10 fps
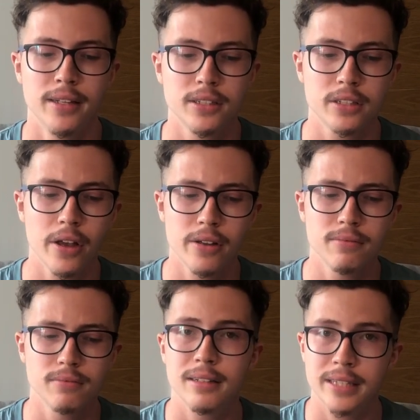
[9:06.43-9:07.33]

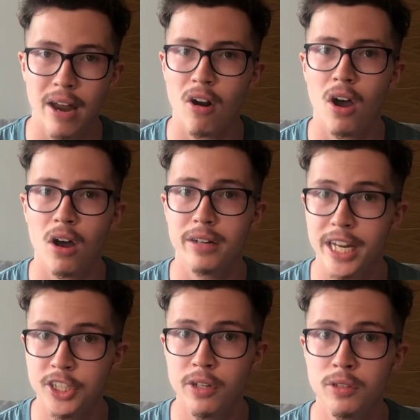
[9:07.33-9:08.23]
So there are
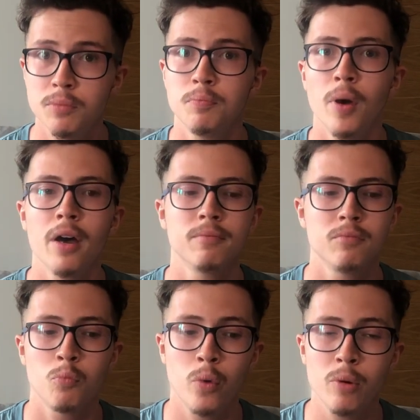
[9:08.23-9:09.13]
issues, but
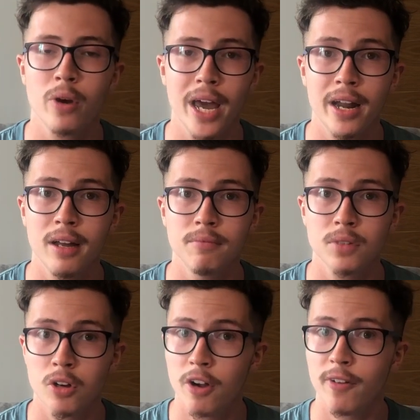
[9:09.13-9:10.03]
we will get a
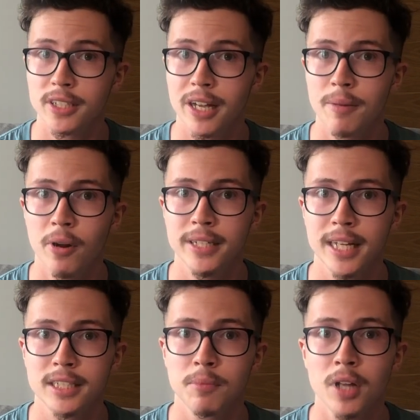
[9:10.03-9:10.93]
coronavirus antibody
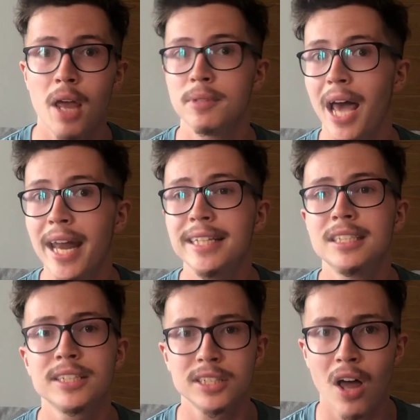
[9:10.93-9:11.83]
test sometimes, and
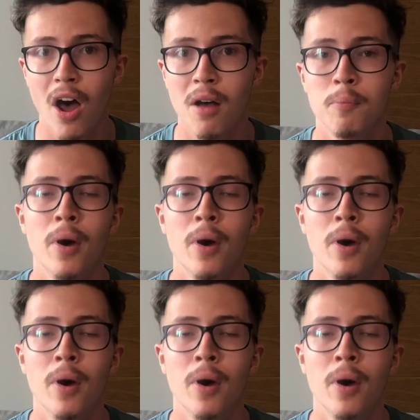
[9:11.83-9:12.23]
it's a start.